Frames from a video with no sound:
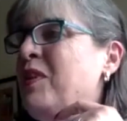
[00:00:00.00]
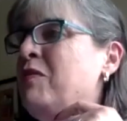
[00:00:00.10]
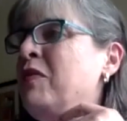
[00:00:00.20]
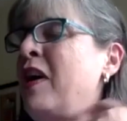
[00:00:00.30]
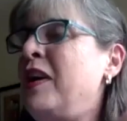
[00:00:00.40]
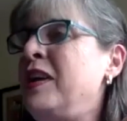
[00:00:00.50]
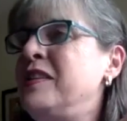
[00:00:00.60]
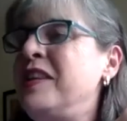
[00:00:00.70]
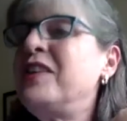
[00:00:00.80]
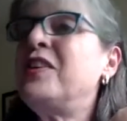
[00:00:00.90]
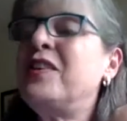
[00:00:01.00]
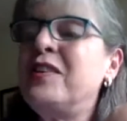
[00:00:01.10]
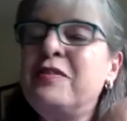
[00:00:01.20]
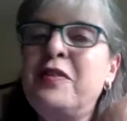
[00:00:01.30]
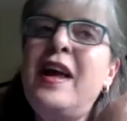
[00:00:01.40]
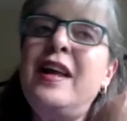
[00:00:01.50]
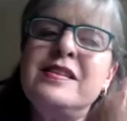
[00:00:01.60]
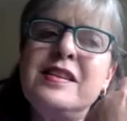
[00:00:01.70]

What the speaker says: very dear friends,